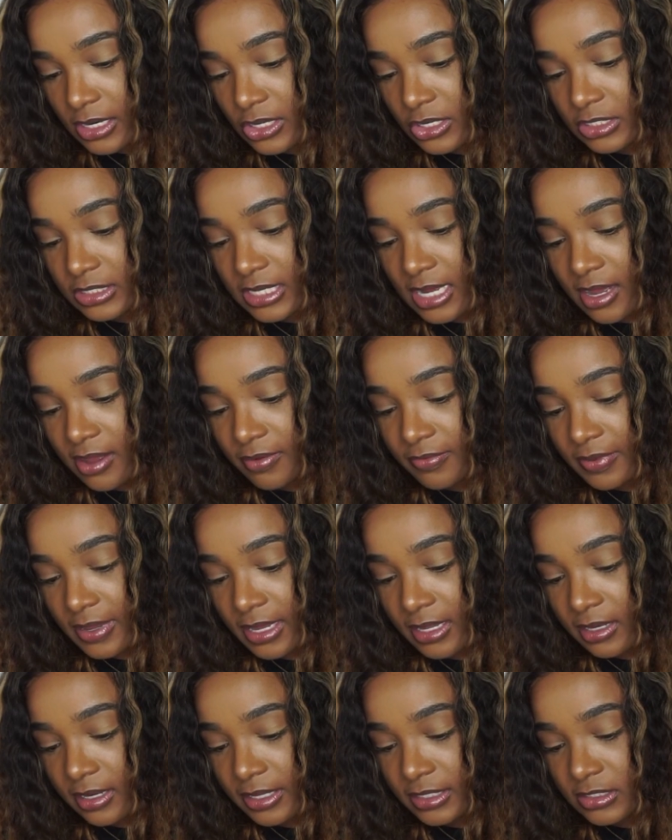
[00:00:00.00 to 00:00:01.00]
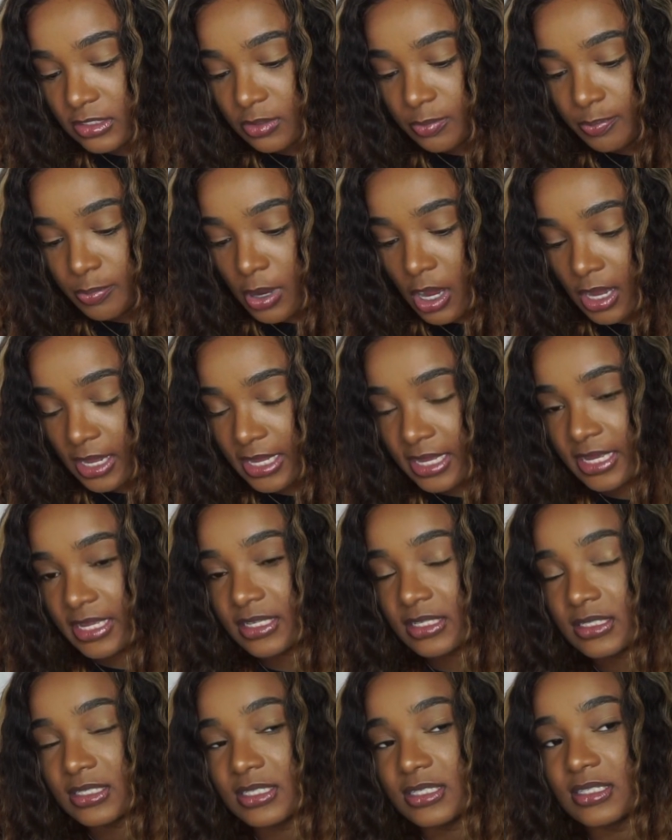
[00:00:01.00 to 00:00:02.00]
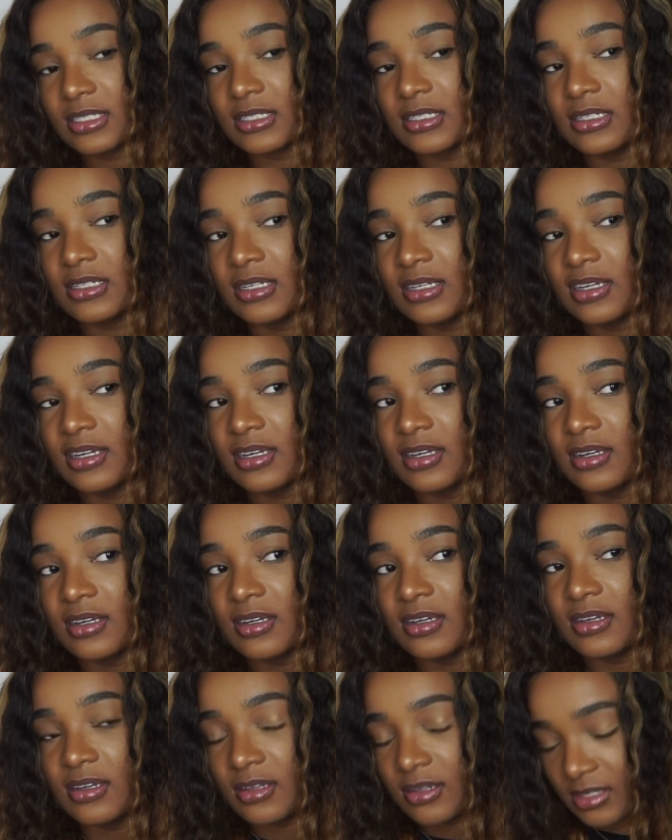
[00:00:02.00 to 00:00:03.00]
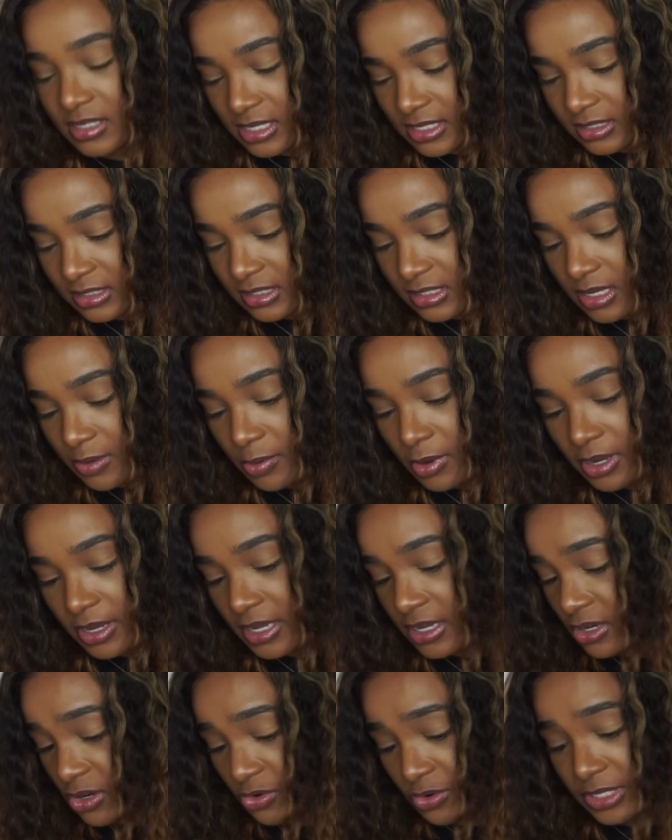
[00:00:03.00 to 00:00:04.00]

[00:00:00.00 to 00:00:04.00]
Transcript: does have a little pocket. Is this a pocket? No,